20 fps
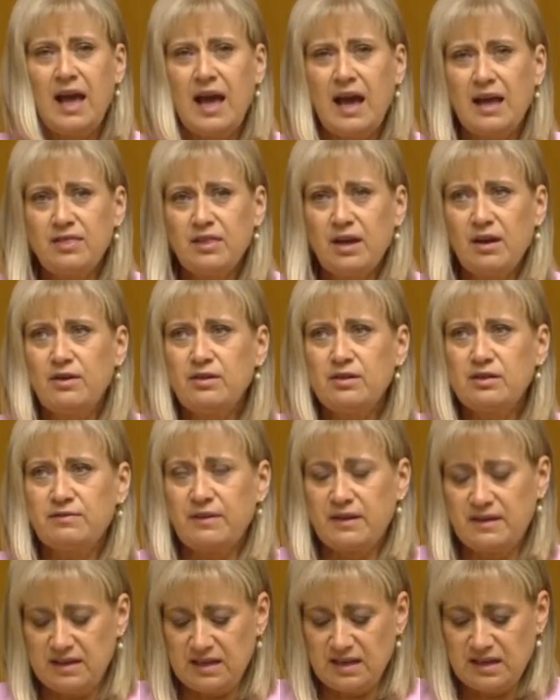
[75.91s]
And those
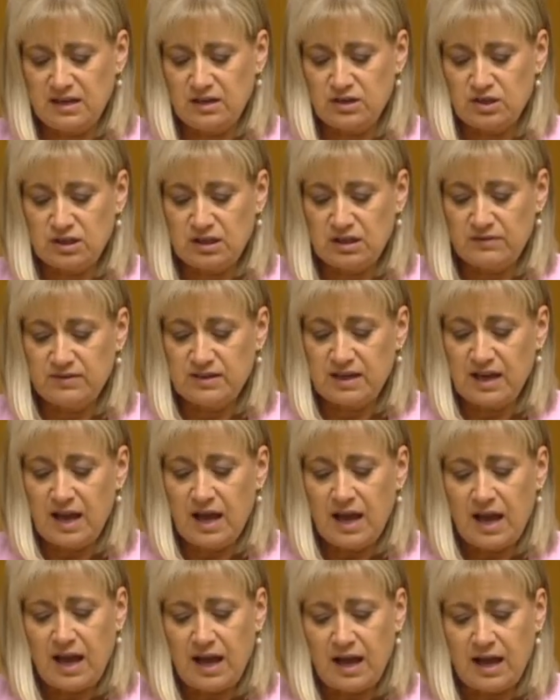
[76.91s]
funding initiatives
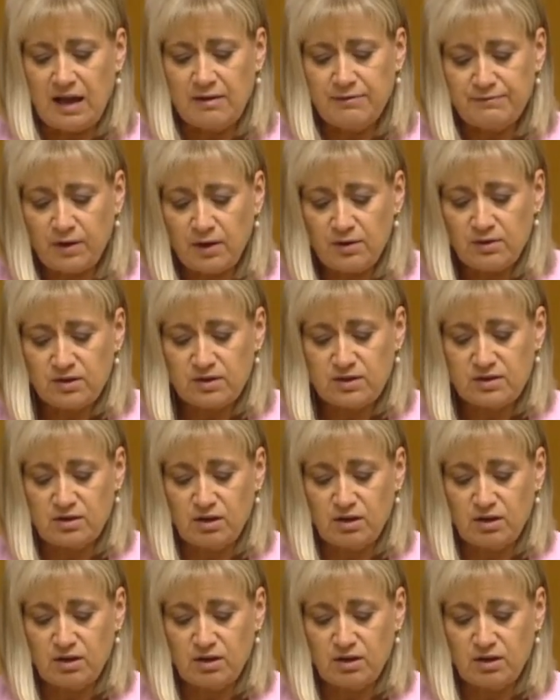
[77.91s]
are focused